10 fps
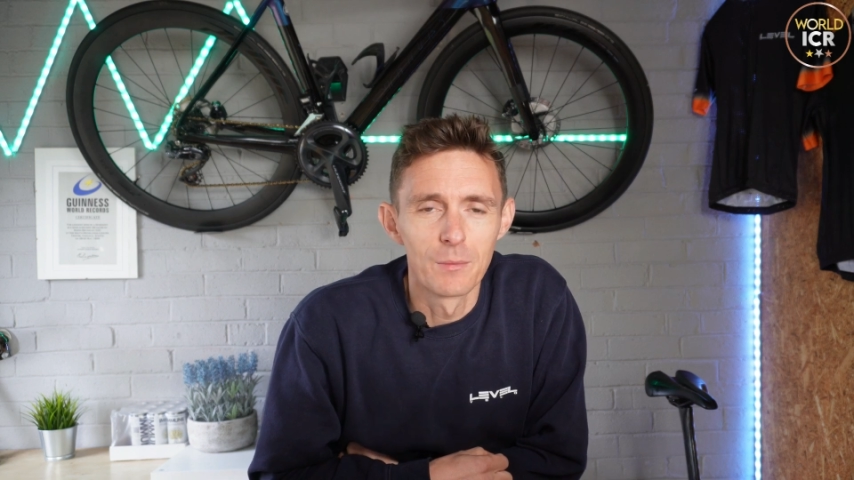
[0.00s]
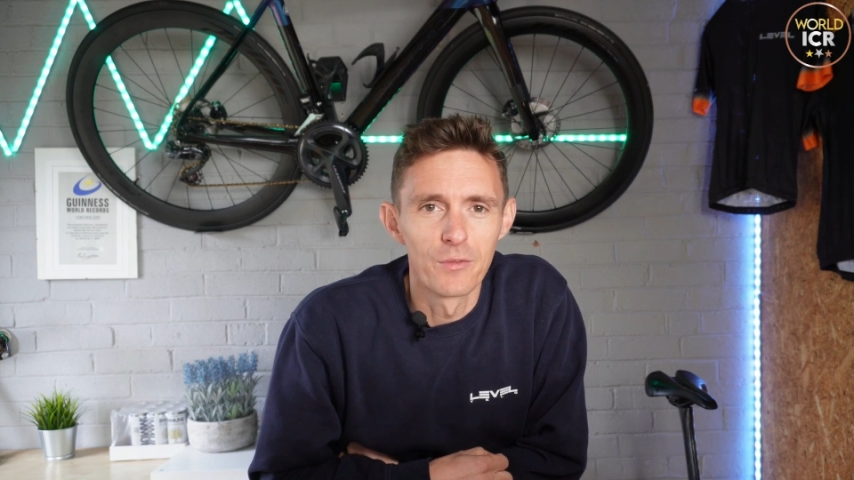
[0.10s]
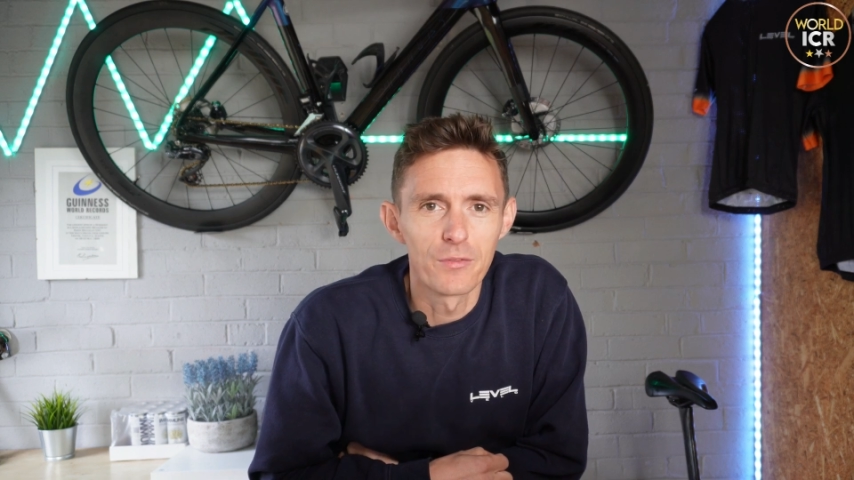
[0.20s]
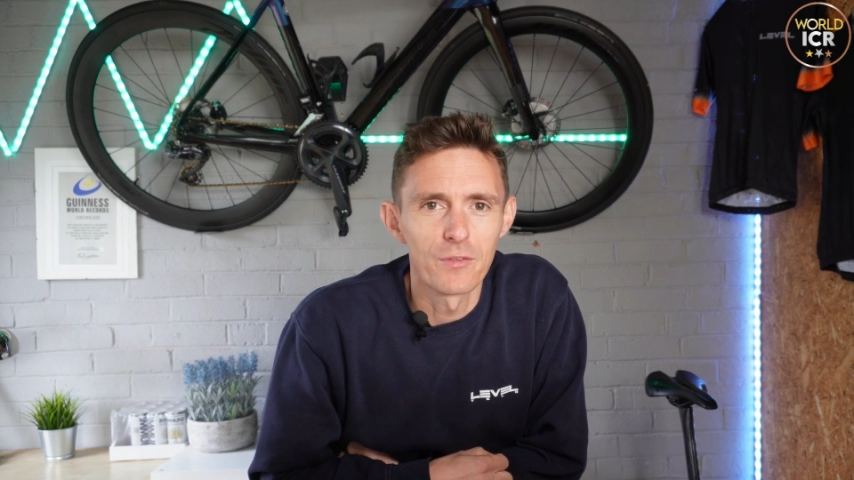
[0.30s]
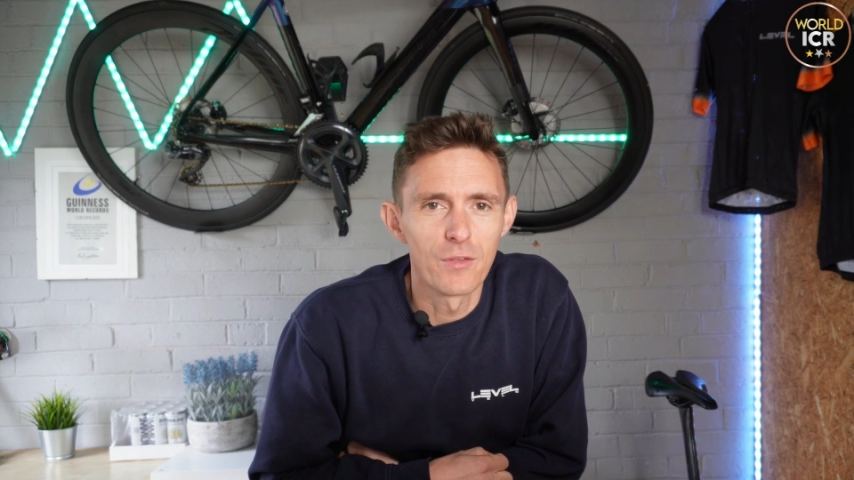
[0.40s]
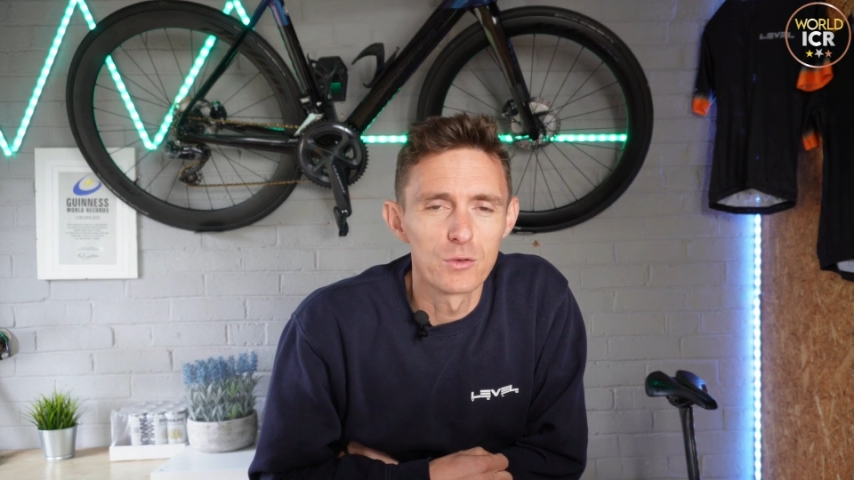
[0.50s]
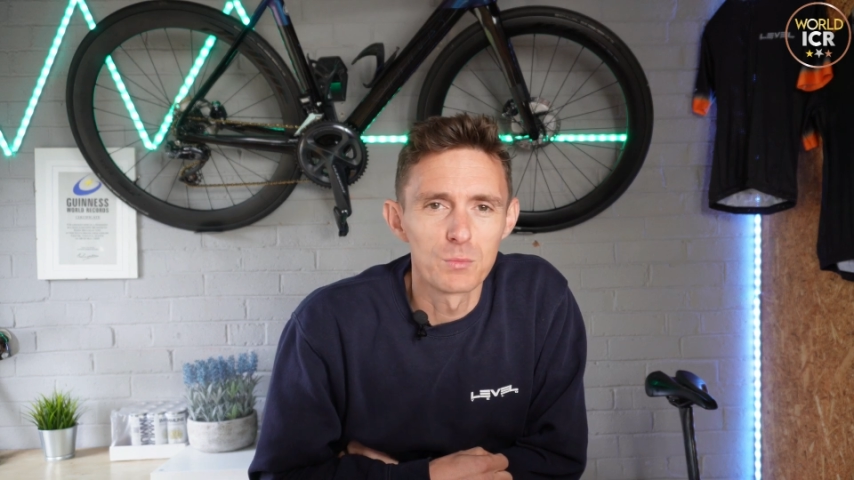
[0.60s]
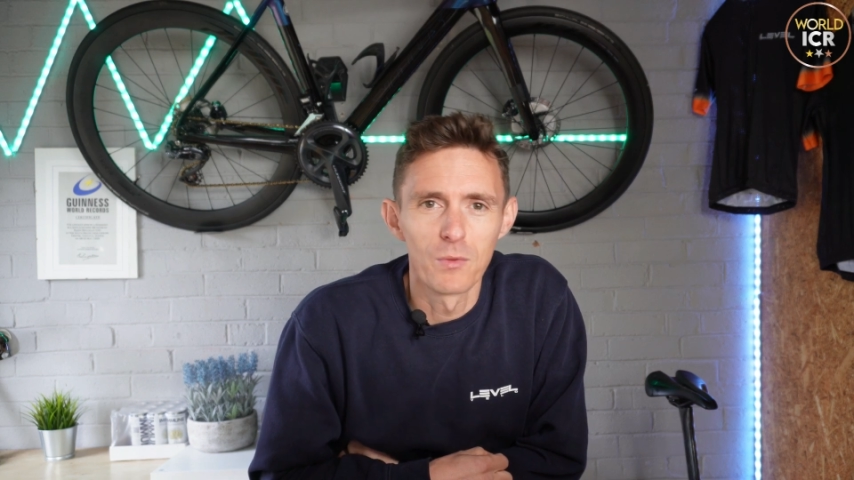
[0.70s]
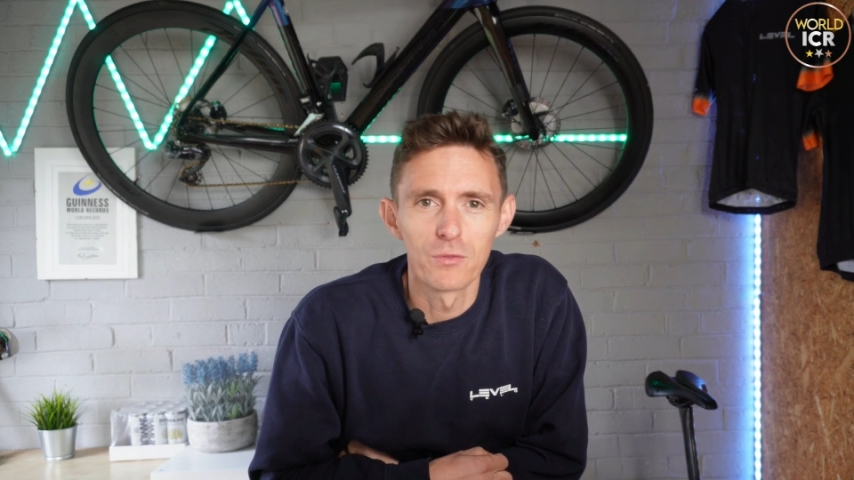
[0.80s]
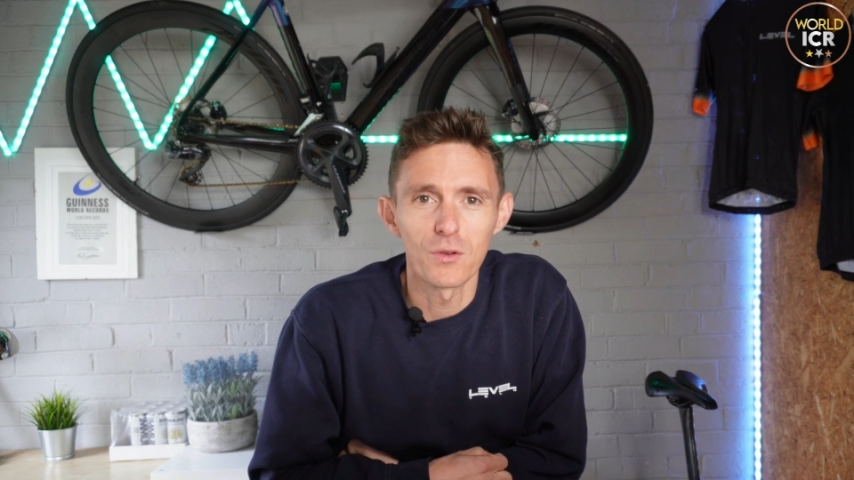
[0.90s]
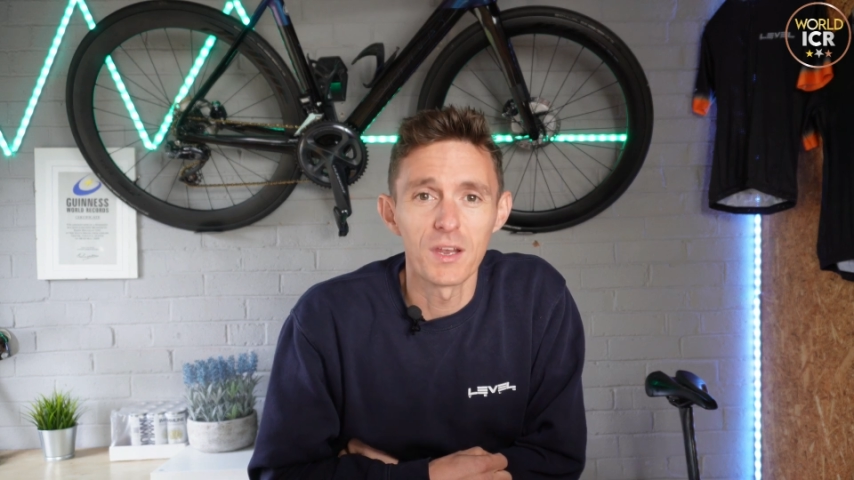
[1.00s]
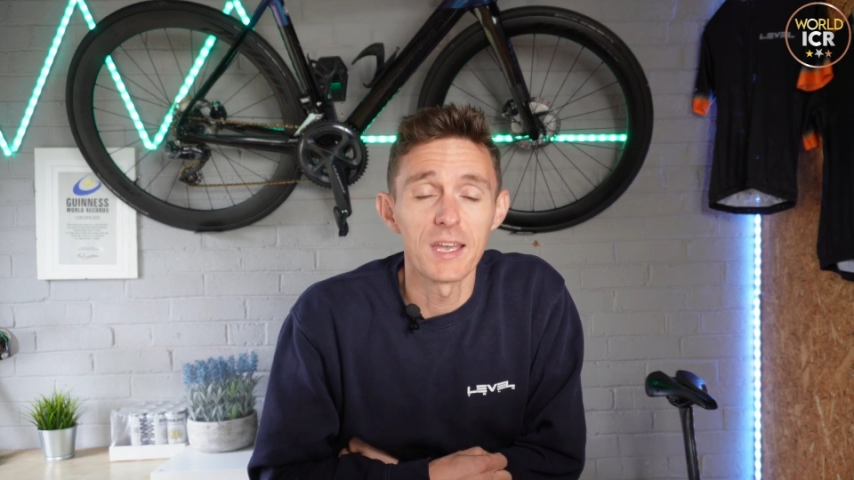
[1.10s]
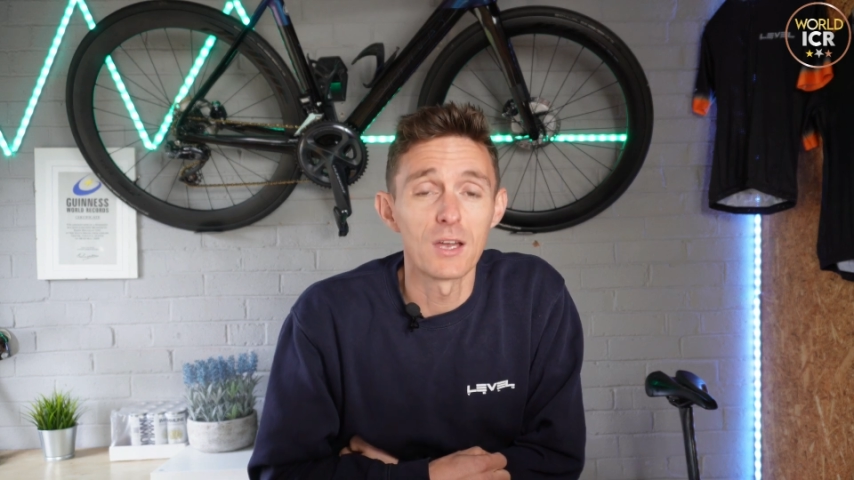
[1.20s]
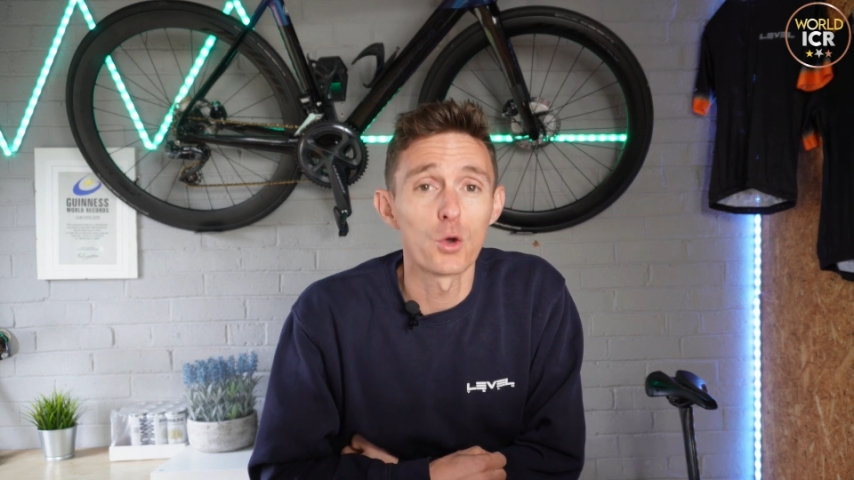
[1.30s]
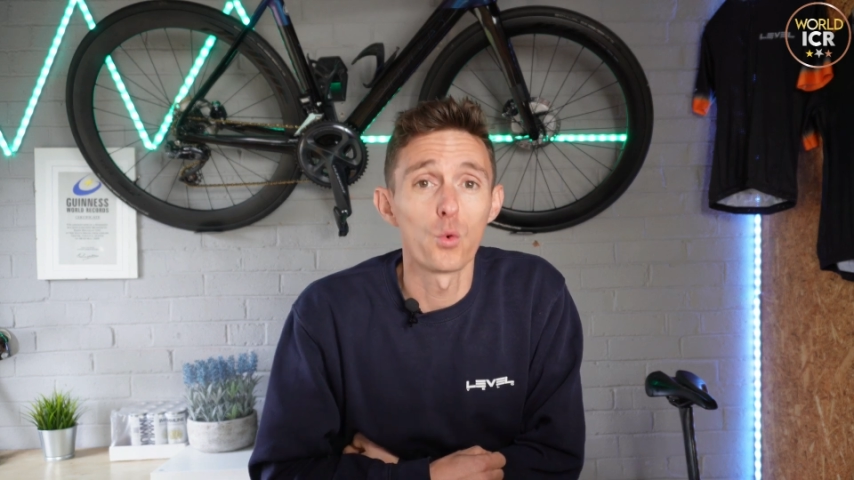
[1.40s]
the month in those monthly and